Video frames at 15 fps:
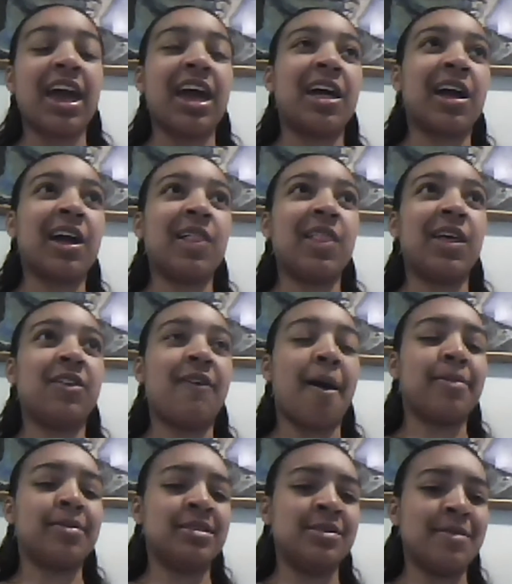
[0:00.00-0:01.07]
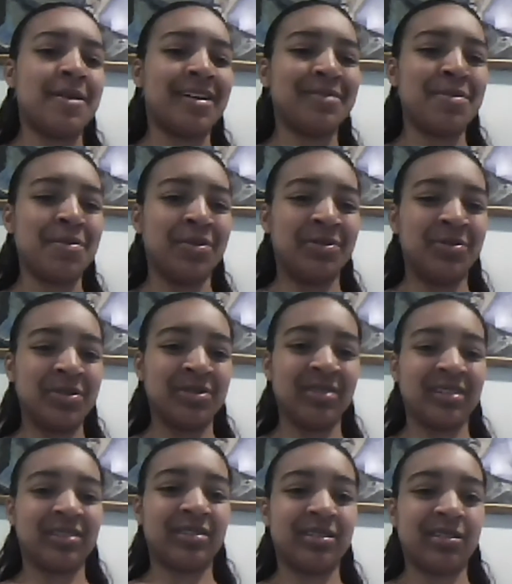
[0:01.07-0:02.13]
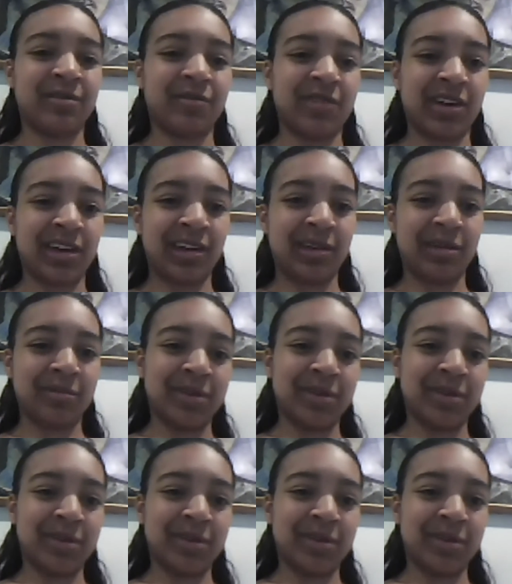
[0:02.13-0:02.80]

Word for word: And I got a lot of absentee ballot people, which is fine,